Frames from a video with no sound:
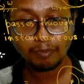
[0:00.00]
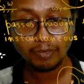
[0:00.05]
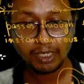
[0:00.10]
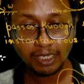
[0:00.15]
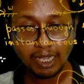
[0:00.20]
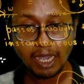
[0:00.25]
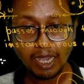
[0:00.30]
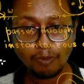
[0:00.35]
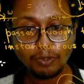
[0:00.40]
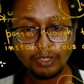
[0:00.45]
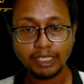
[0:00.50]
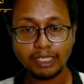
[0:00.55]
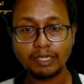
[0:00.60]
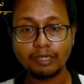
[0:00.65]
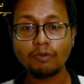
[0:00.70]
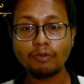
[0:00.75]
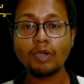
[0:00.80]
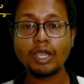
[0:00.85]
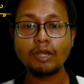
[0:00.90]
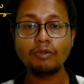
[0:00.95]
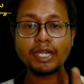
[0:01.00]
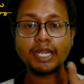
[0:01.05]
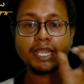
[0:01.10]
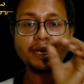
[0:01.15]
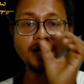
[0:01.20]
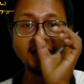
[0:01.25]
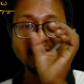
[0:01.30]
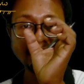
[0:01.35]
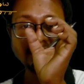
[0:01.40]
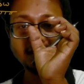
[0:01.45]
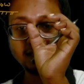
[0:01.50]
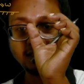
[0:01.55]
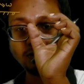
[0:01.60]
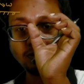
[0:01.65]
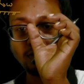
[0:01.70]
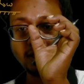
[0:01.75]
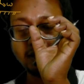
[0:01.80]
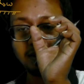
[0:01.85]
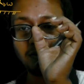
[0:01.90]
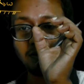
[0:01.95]
But out here, while we're analyzing
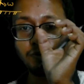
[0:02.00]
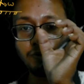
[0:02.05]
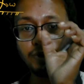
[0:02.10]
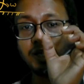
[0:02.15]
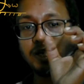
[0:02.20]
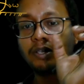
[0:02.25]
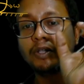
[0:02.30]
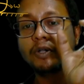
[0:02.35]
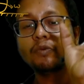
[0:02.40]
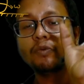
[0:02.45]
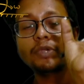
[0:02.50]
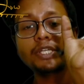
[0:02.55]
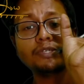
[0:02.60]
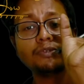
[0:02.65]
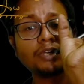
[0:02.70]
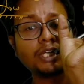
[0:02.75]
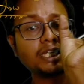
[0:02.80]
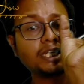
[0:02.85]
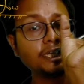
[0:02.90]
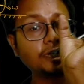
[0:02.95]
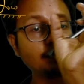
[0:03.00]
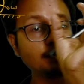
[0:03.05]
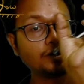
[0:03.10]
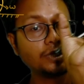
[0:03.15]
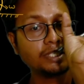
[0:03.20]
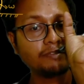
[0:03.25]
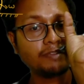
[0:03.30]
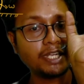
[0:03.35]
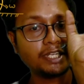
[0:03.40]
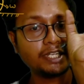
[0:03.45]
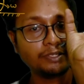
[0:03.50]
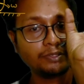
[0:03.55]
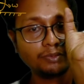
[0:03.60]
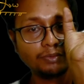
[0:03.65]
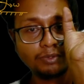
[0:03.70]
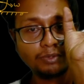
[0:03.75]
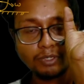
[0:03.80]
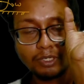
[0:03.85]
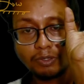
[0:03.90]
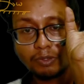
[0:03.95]
this one, okay, we do not need to divide
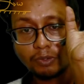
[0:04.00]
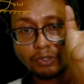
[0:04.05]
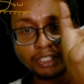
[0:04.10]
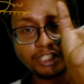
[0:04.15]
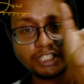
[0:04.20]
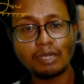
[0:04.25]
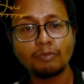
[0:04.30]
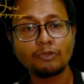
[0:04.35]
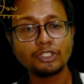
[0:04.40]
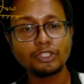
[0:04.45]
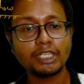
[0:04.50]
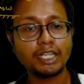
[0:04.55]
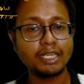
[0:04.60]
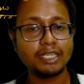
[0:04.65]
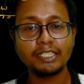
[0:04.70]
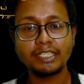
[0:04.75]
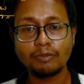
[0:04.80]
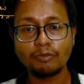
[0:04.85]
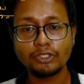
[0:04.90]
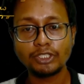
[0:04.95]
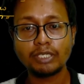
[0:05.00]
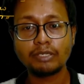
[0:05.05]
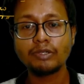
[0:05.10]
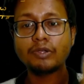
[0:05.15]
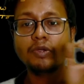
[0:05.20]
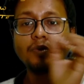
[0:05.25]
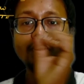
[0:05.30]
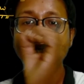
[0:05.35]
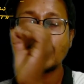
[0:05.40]
into rotational motion and linear motion.